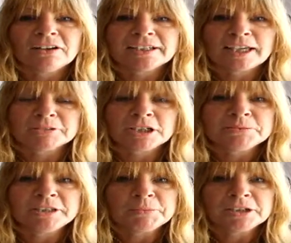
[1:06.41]
I kept
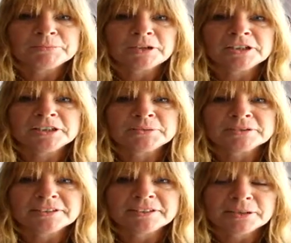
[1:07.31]
opening my
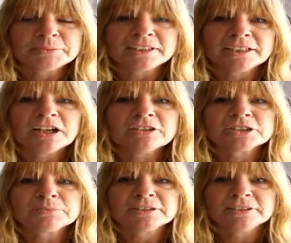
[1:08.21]
Bible and there was
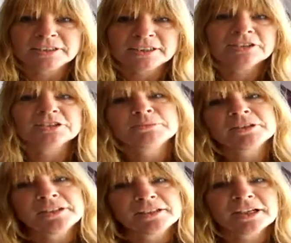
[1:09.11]
encouragement and
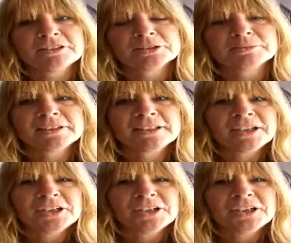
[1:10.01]
encouragement and encouragement.